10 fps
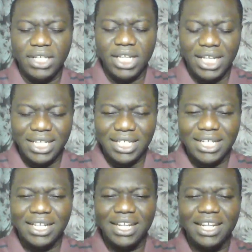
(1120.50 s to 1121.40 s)
In the
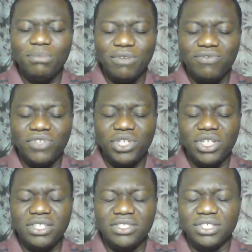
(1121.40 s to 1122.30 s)
name of
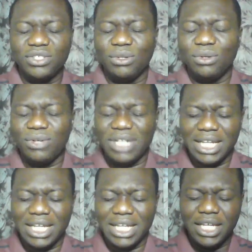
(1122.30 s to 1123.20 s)
Jesus, Lord, I
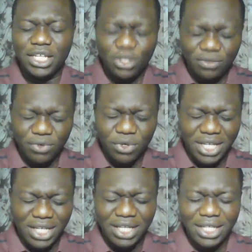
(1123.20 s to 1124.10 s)
thank you for
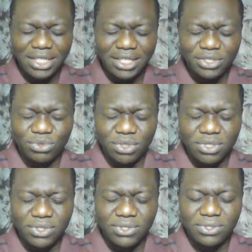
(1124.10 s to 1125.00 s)
healing these
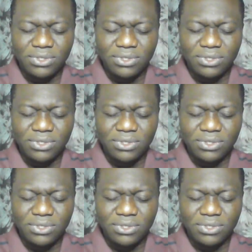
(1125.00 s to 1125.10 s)
ones.